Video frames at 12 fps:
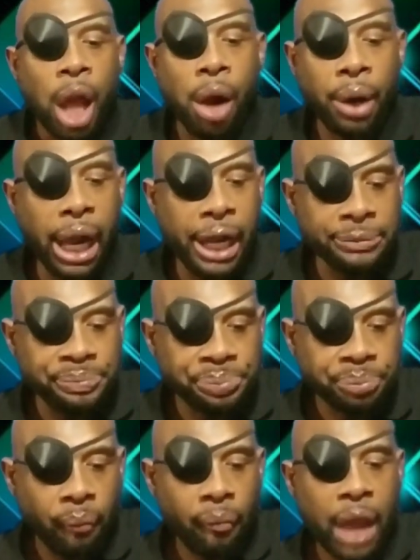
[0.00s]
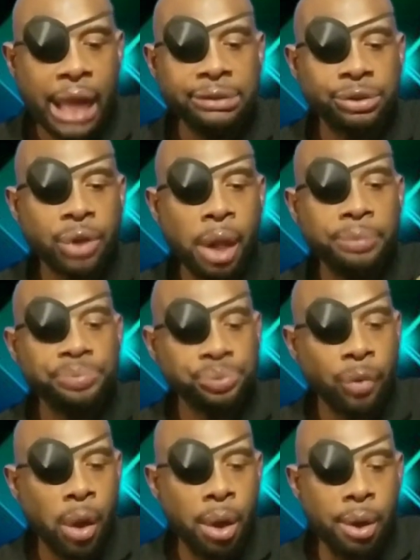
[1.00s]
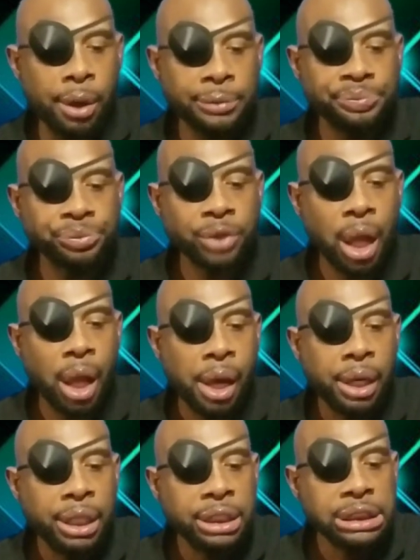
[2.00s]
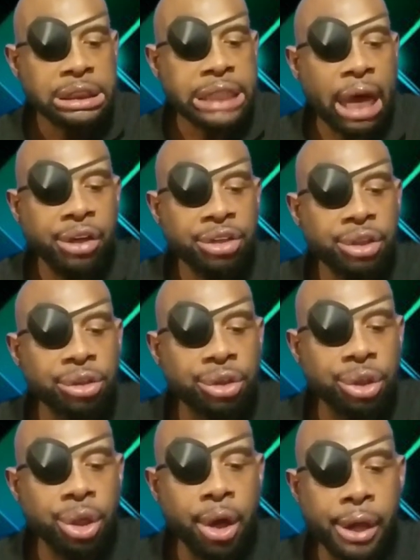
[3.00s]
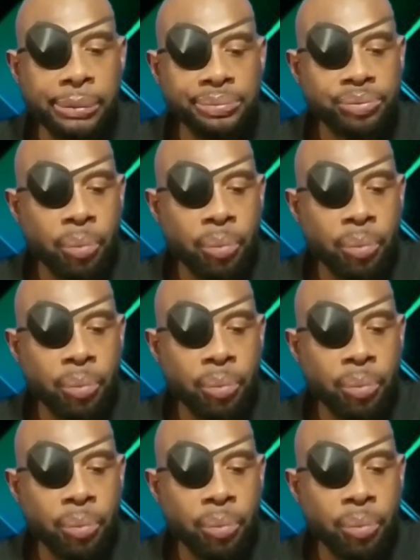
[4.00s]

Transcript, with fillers: Okay. Oh. Y'all, this looks good.